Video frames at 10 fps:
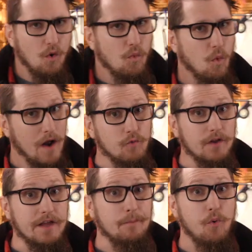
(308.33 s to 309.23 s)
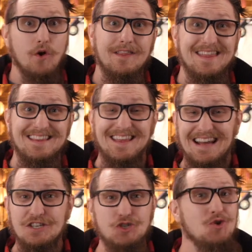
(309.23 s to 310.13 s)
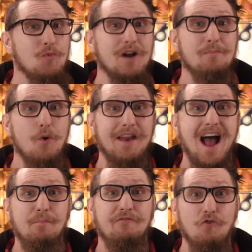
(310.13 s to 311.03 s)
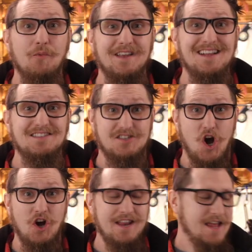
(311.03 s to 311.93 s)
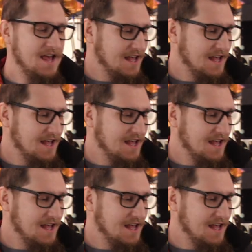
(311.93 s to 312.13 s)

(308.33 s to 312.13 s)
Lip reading: One really important thing that I do want to point out before we get started